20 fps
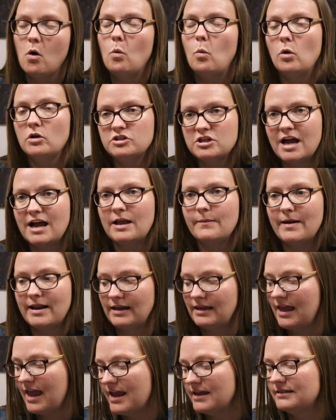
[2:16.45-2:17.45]
We'll talk about a
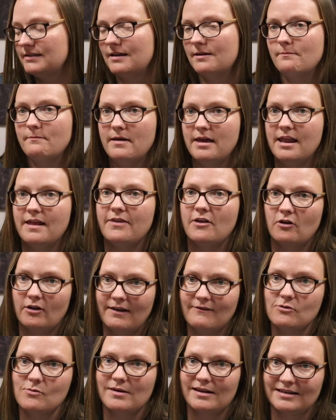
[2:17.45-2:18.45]
case in a minute that'll
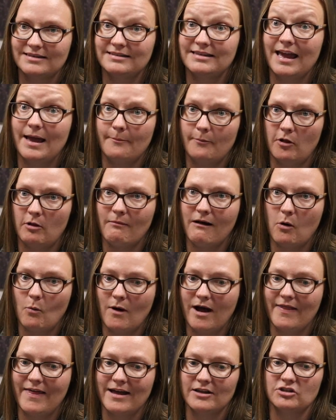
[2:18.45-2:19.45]
give you an example about
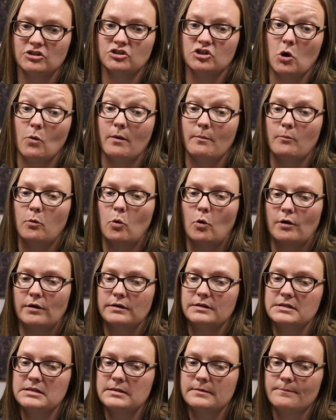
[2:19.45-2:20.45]
why that's so
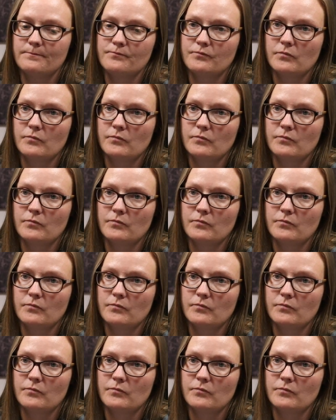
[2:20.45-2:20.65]
important.